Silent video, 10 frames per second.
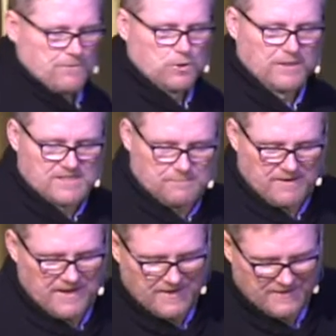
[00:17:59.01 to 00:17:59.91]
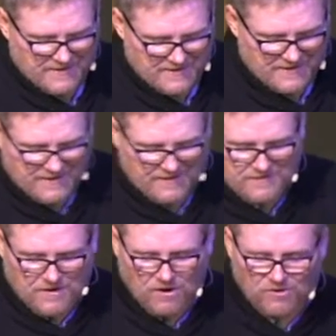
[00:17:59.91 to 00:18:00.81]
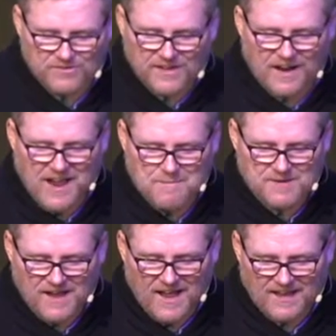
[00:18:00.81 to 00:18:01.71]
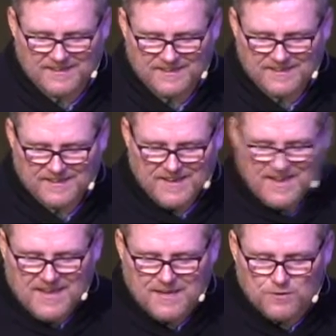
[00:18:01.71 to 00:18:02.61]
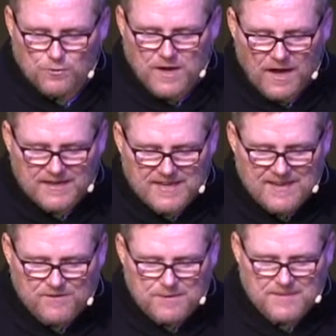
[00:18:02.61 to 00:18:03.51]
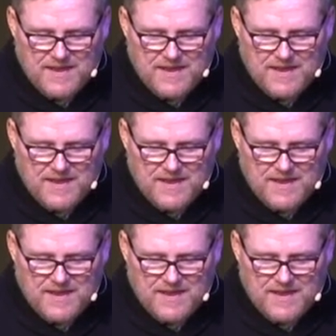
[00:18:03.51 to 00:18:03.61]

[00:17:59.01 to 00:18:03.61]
Trust me and know that I am God. He knew God had given him